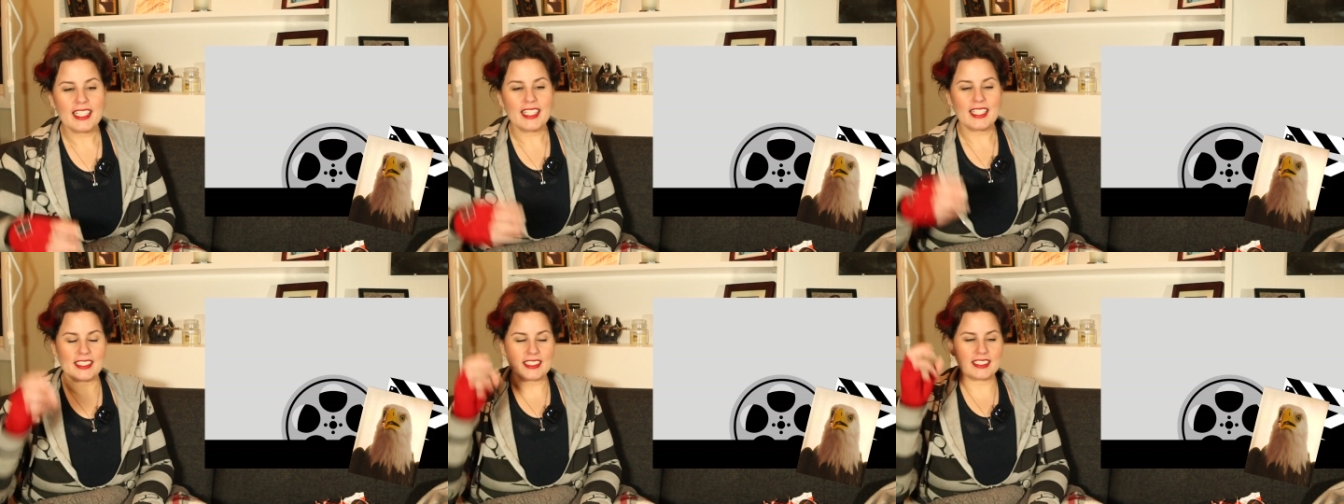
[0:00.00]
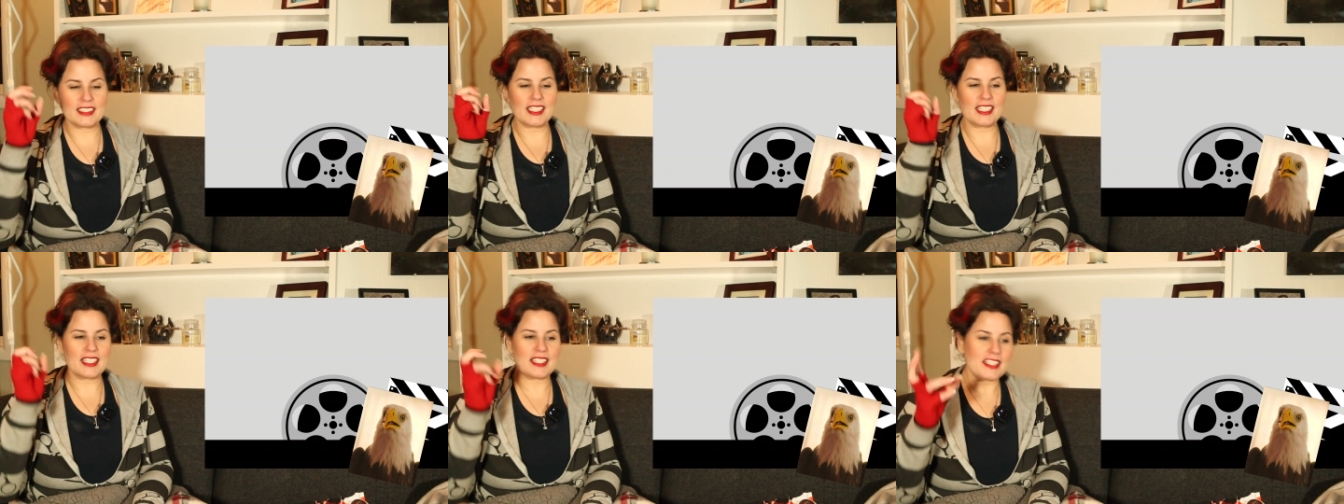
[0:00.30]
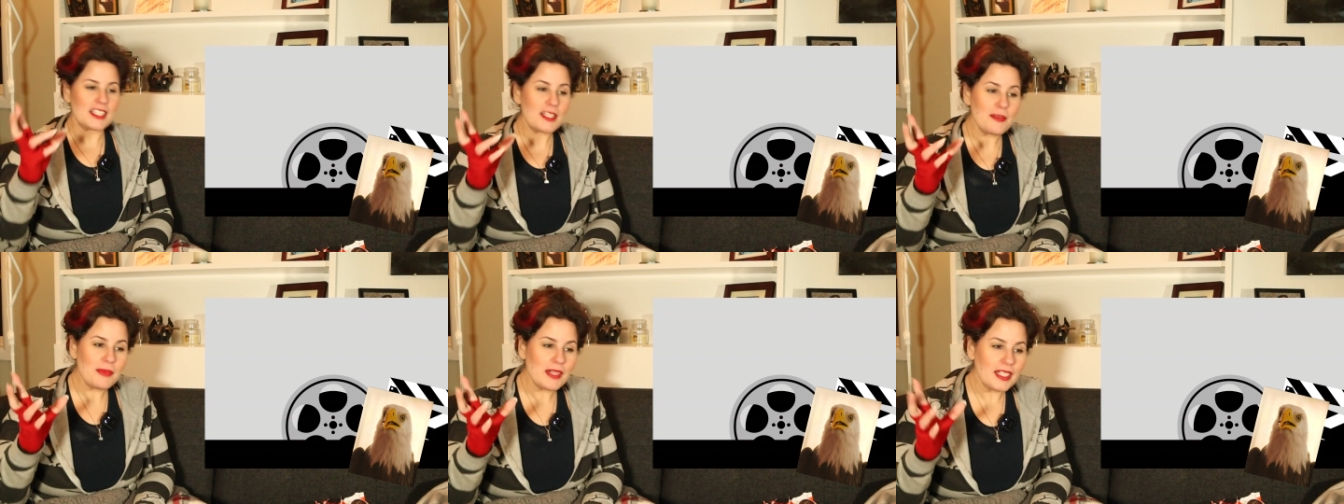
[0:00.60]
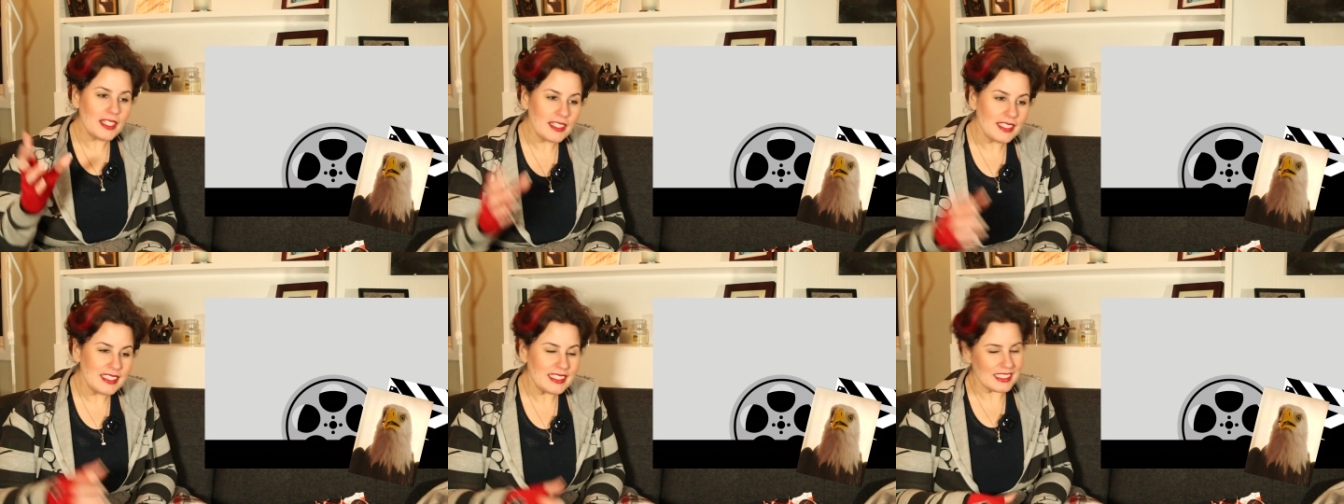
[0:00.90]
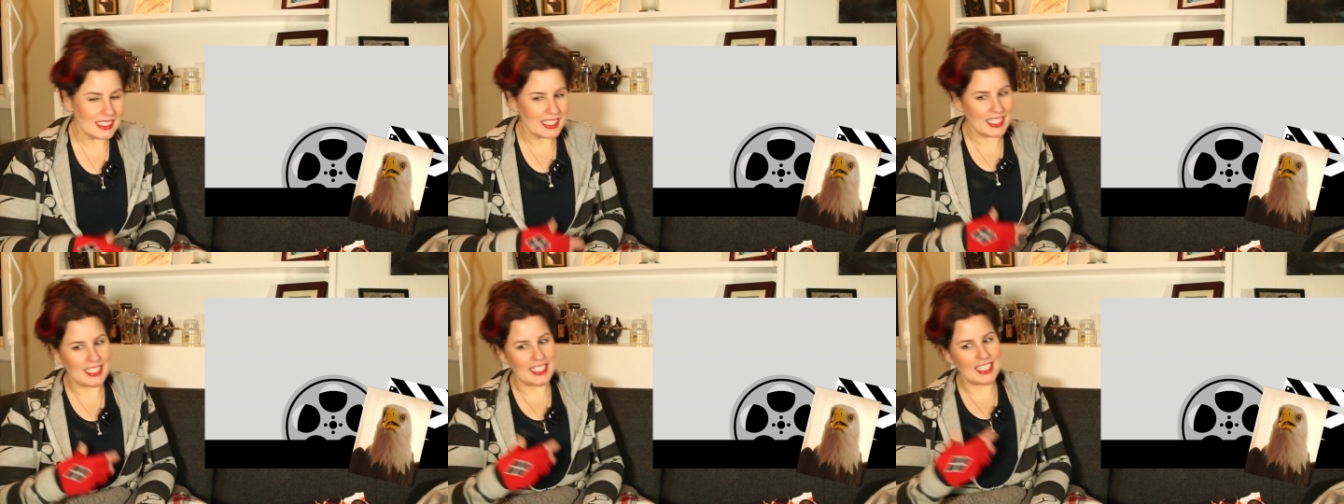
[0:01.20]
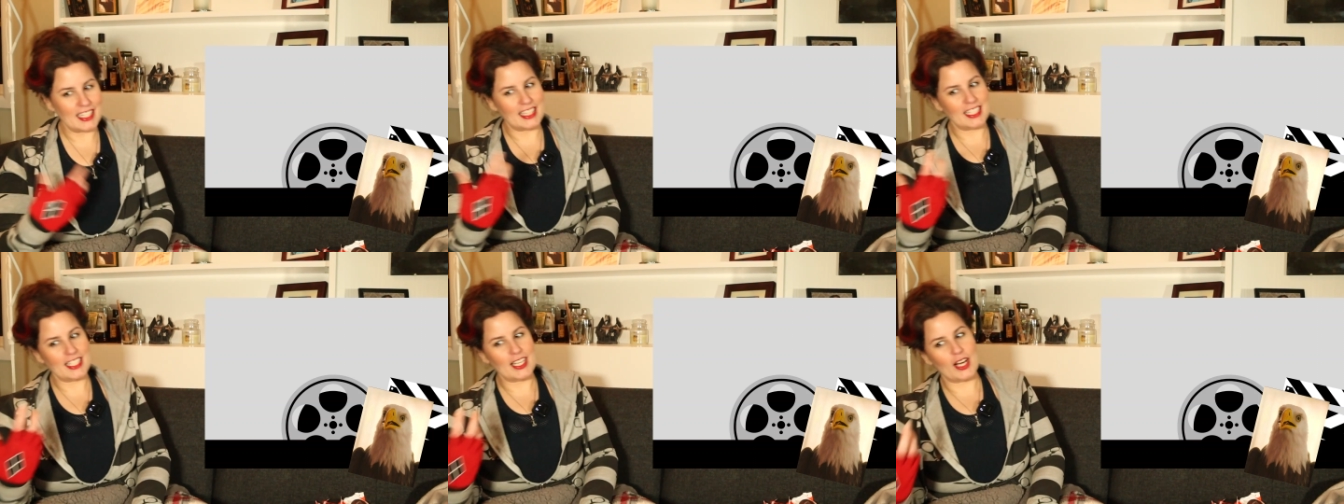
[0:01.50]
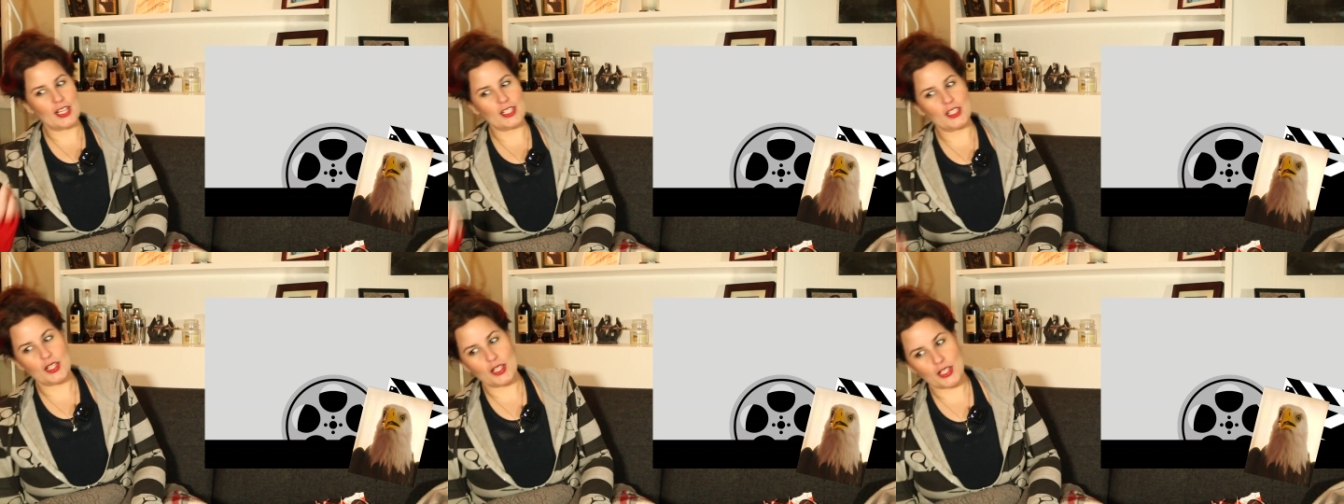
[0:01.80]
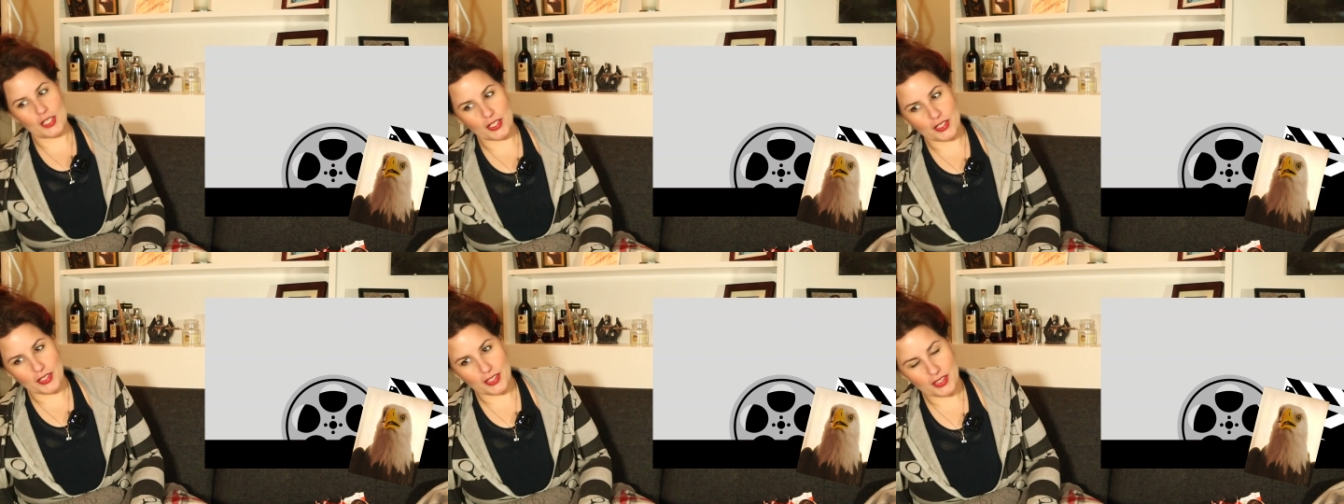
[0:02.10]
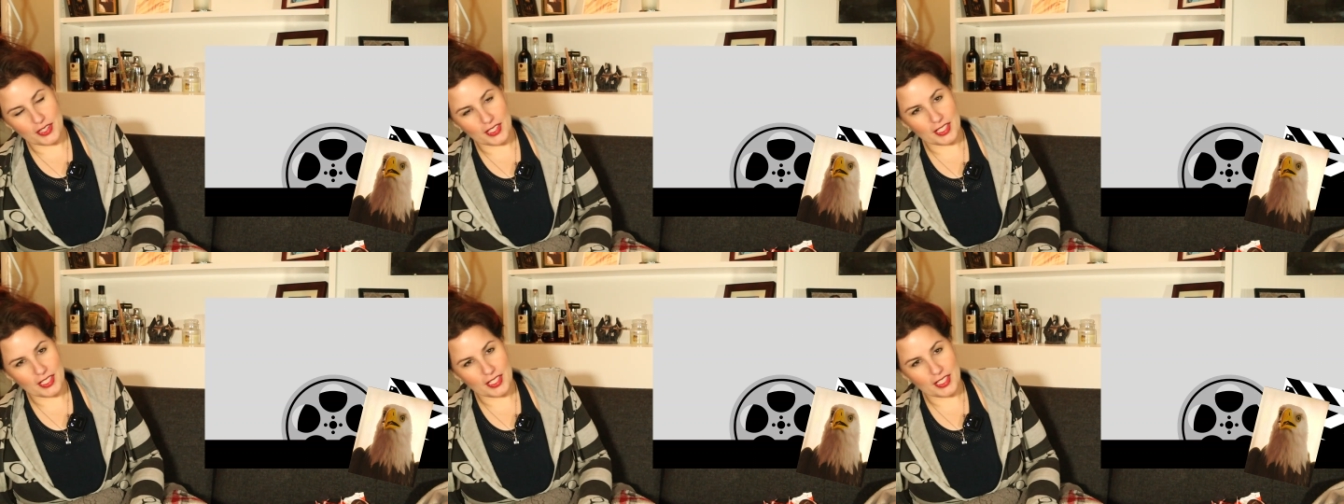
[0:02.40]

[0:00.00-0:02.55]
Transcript: is dissimilar to anything on Earth,